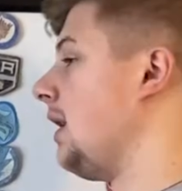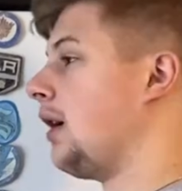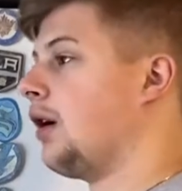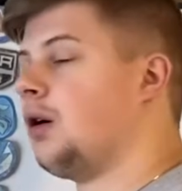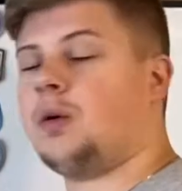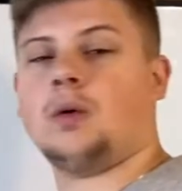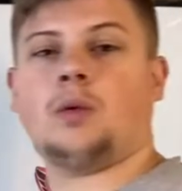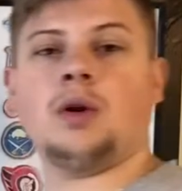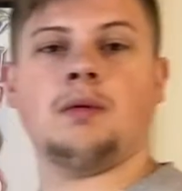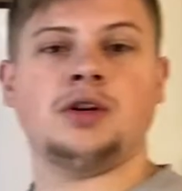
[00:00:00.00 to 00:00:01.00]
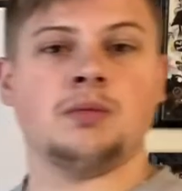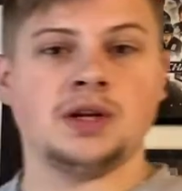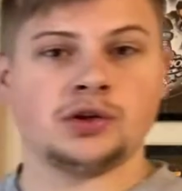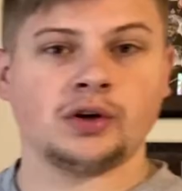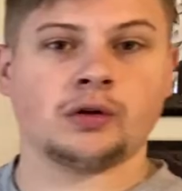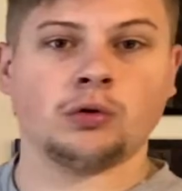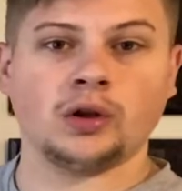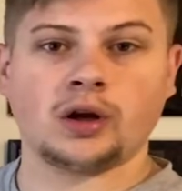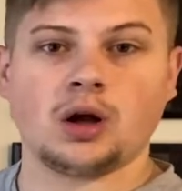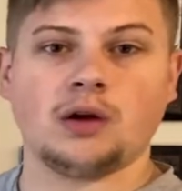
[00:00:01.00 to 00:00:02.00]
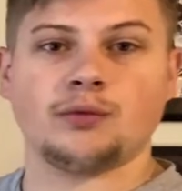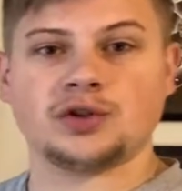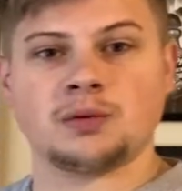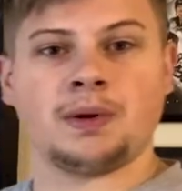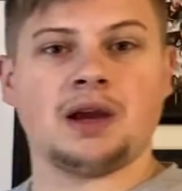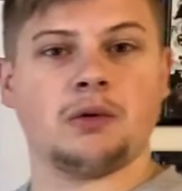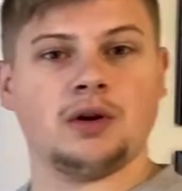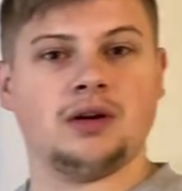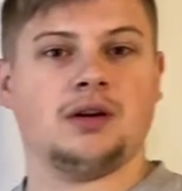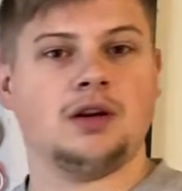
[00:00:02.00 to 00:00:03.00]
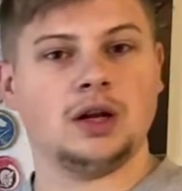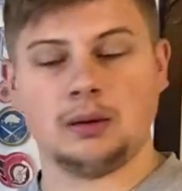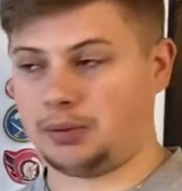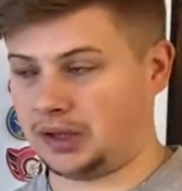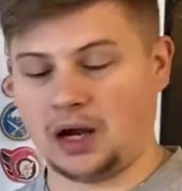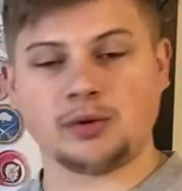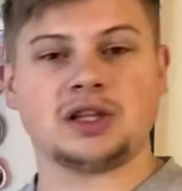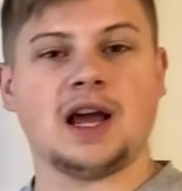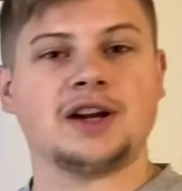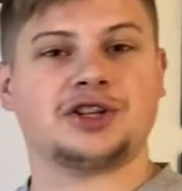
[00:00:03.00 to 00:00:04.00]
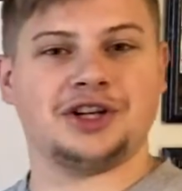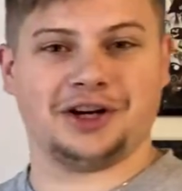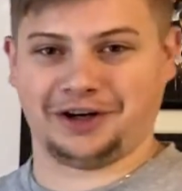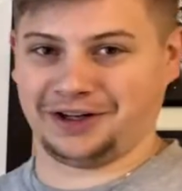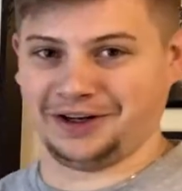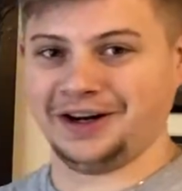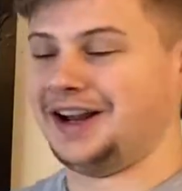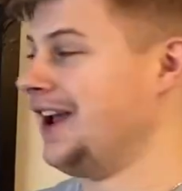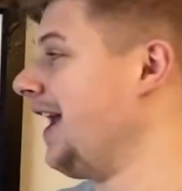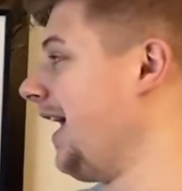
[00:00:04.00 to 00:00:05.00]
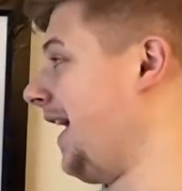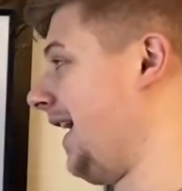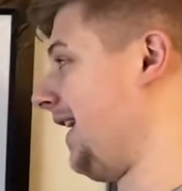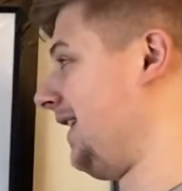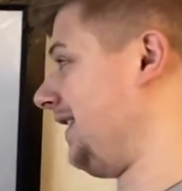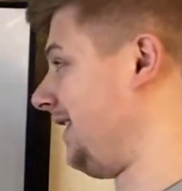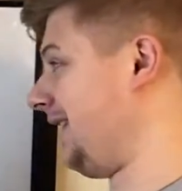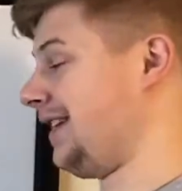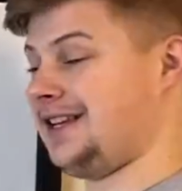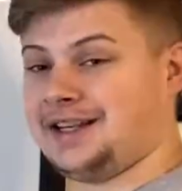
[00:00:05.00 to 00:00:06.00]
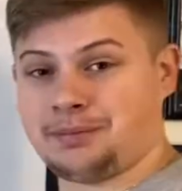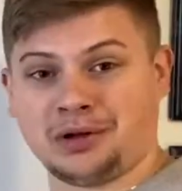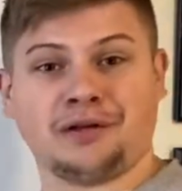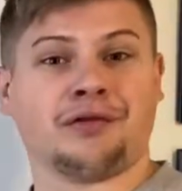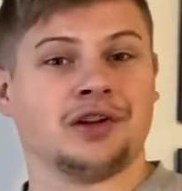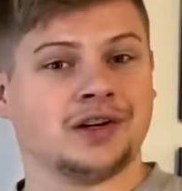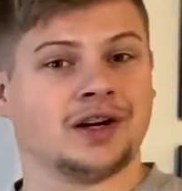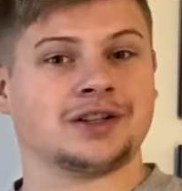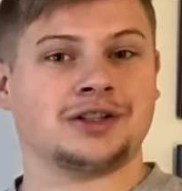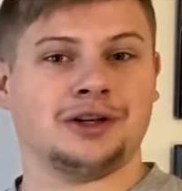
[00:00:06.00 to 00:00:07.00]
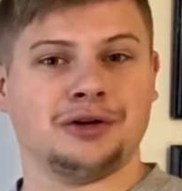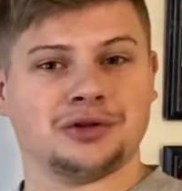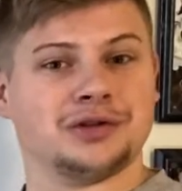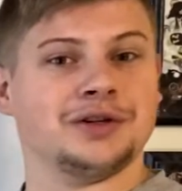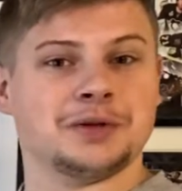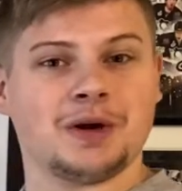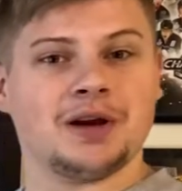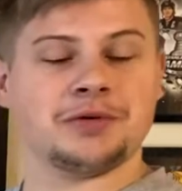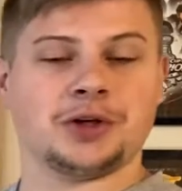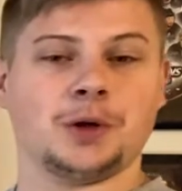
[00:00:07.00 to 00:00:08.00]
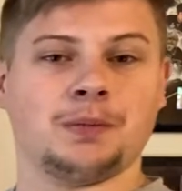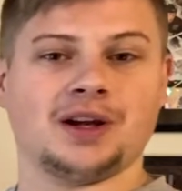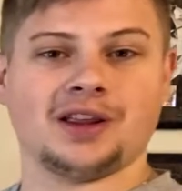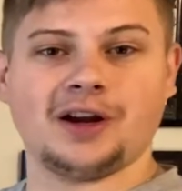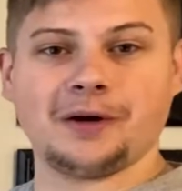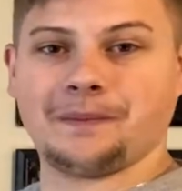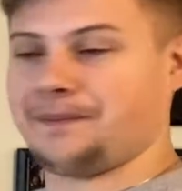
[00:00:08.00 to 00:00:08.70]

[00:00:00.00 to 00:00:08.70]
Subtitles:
ago when Dmitry Kulikov was a Penguin, but that was last year. And he played for the Ducks too, so he's my obscure pick there.